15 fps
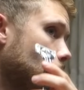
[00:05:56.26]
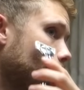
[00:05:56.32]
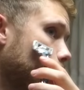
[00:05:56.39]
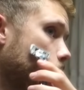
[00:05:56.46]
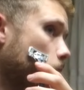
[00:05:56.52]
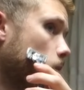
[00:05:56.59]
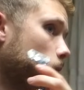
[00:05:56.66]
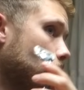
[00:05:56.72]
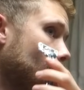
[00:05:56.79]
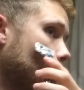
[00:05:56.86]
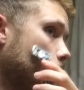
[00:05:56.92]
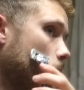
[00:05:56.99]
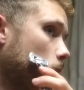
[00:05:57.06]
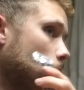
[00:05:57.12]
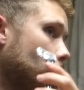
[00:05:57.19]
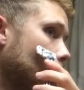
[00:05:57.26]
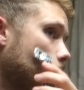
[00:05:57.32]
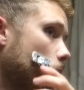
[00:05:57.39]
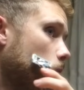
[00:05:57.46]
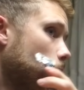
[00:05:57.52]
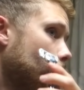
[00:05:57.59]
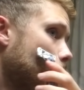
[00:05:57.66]
in a store ever
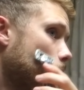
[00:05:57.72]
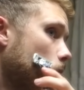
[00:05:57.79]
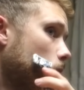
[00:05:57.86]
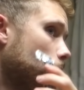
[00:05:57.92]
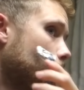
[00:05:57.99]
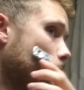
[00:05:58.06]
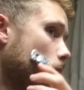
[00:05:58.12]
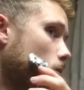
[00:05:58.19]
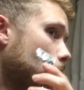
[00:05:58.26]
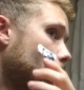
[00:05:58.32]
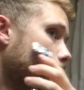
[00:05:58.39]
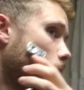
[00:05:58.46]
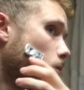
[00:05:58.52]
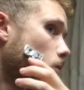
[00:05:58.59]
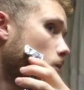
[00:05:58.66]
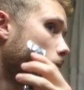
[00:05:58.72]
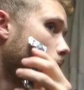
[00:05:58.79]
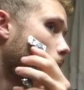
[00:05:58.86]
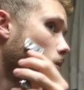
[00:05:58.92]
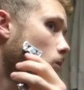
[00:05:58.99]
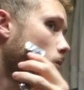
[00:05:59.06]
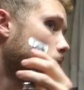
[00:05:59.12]
again, which just makes everything
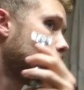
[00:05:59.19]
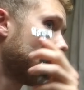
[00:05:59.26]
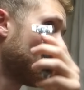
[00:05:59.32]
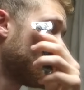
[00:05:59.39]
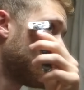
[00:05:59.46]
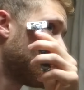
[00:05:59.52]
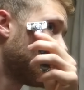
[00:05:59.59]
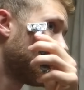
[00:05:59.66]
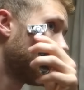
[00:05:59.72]
so convenient.